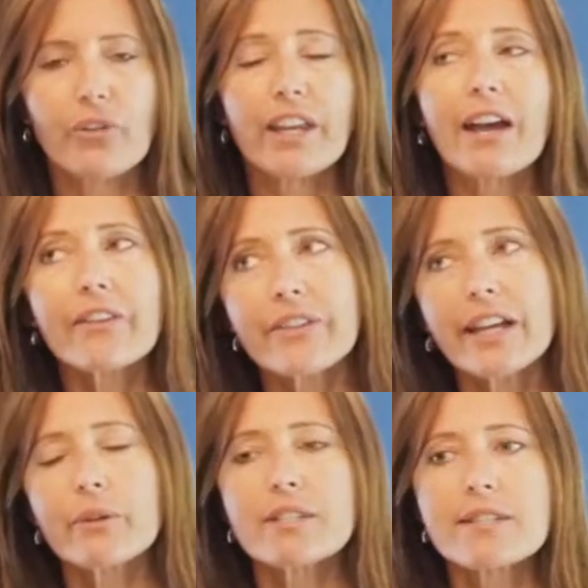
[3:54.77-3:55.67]
The other
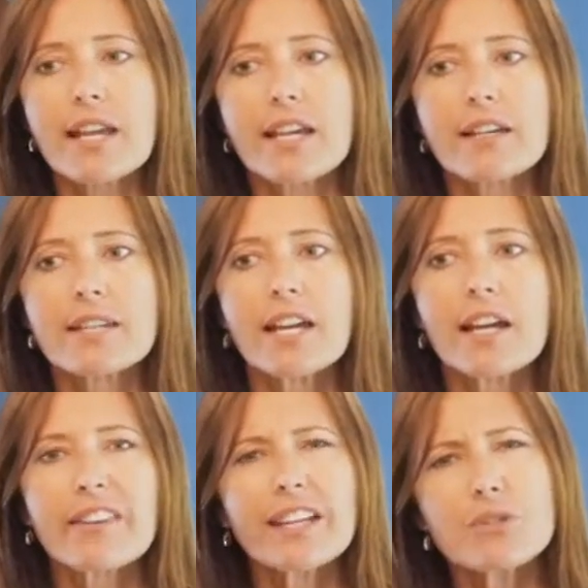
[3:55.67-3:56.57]
thing I would say is,
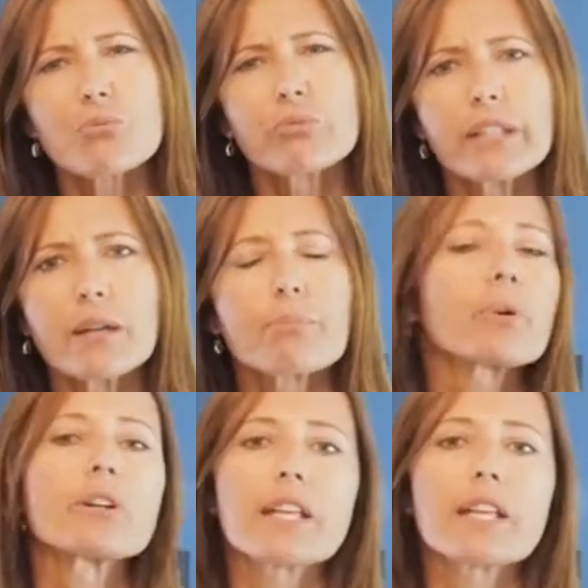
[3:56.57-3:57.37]
I think it's really important